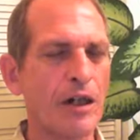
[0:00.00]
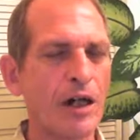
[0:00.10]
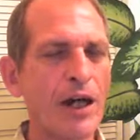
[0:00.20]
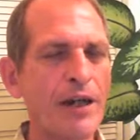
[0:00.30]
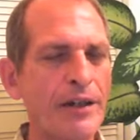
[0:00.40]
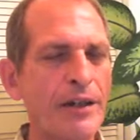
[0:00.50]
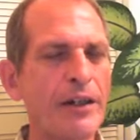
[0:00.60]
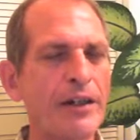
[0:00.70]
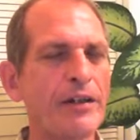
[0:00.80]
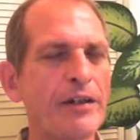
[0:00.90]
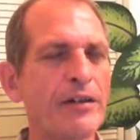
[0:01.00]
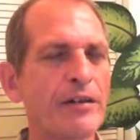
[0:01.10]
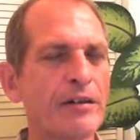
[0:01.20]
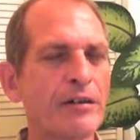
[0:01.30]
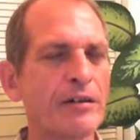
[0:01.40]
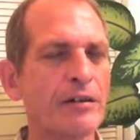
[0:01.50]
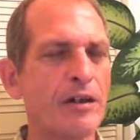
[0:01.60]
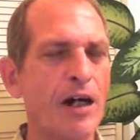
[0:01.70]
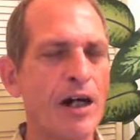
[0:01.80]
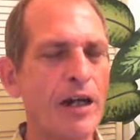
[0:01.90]
I need,
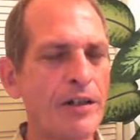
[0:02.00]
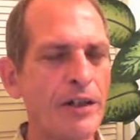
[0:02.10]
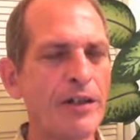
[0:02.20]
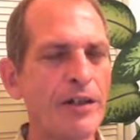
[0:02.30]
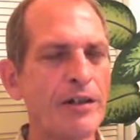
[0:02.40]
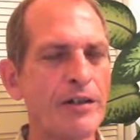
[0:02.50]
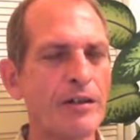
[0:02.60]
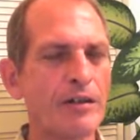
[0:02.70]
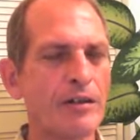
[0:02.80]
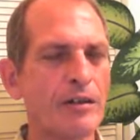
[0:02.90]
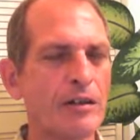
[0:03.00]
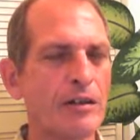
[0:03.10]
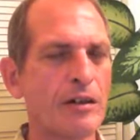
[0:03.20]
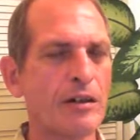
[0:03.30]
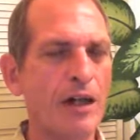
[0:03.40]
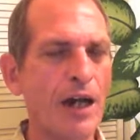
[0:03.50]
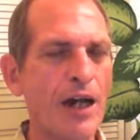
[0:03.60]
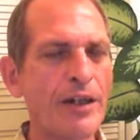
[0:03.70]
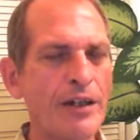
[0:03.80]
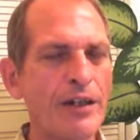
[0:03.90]
I need,
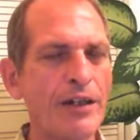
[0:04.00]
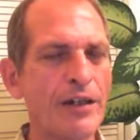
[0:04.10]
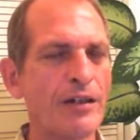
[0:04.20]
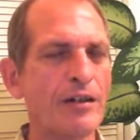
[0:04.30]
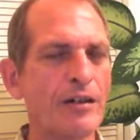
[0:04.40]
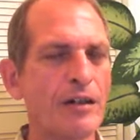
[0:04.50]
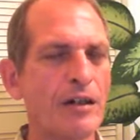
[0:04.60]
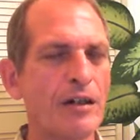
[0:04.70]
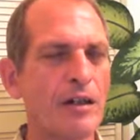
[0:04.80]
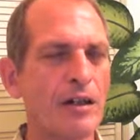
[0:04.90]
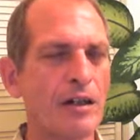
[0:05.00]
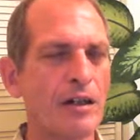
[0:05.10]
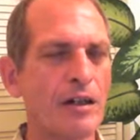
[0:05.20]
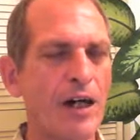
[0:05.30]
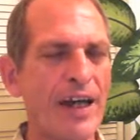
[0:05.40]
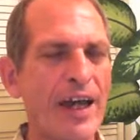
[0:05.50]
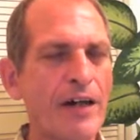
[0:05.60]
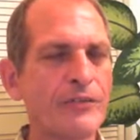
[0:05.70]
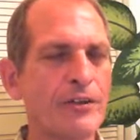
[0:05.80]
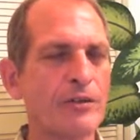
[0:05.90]
I need, I
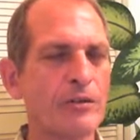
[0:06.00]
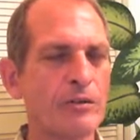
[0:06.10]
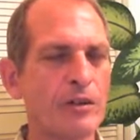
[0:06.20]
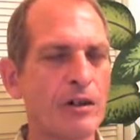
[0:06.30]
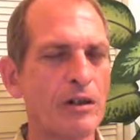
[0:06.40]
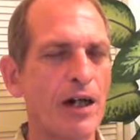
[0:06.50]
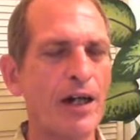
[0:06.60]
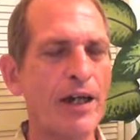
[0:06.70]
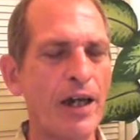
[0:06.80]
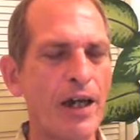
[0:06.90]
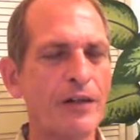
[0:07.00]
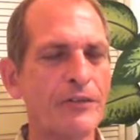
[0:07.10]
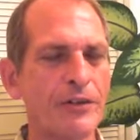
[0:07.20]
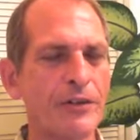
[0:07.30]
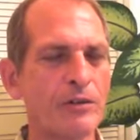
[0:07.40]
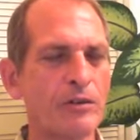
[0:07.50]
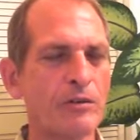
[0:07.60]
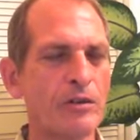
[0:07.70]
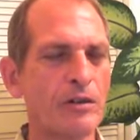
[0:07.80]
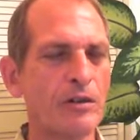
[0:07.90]
have to, I have to,
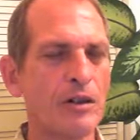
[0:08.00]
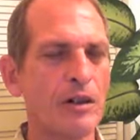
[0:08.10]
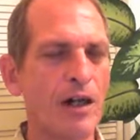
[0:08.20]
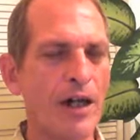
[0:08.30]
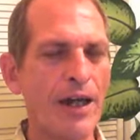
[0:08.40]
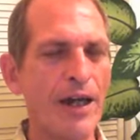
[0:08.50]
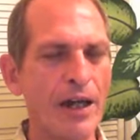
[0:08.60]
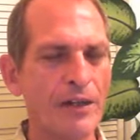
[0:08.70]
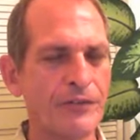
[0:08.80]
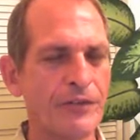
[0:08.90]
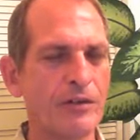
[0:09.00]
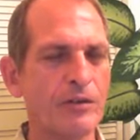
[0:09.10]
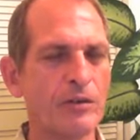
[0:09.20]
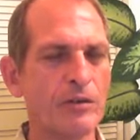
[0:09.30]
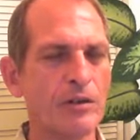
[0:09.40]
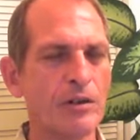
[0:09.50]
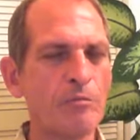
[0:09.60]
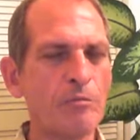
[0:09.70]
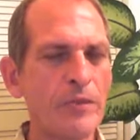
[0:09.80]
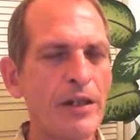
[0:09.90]
I have to,
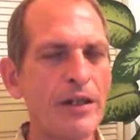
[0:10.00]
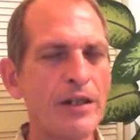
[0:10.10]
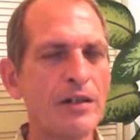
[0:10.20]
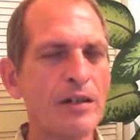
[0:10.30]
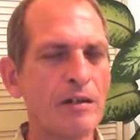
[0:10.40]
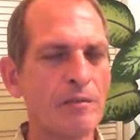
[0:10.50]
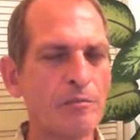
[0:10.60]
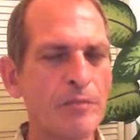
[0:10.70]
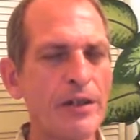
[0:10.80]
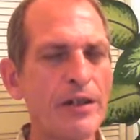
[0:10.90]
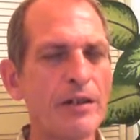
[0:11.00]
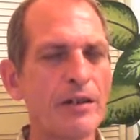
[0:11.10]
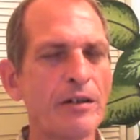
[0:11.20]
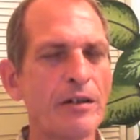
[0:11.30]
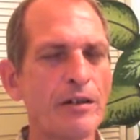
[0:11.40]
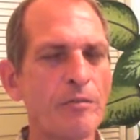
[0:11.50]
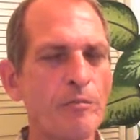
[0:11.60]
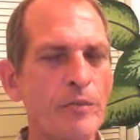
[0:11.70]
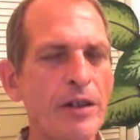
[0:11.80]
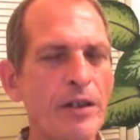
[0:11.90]
me, me,
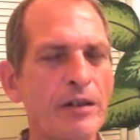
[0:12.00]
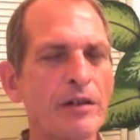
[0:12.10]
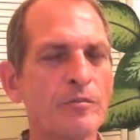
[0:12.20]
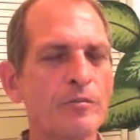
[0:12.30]
me,